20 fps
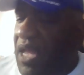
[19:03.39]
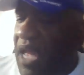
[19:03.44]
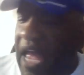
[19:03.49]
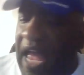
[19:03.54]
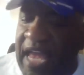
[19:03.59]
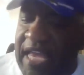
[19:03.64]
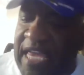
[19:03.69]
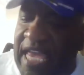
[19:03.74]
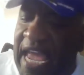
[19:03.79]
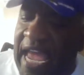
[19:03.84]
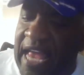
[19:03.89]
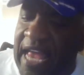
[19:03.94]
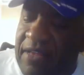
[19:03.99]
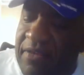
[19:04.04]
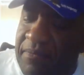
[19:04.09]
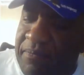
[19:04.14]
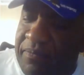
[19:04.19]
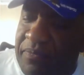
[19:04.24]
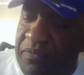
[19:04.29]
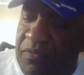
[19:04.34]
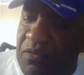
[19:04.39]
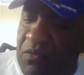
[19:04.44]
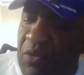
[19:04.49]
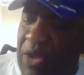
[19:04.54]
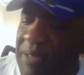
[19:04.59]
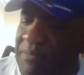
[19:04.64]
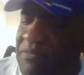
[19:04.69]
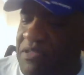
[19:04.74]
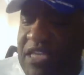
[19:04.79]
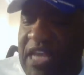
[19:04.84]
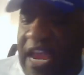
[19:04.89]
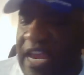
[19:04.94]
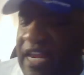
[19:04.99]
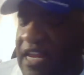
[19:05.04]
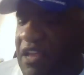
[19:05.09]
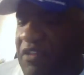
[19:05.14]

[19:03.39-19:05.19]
I got website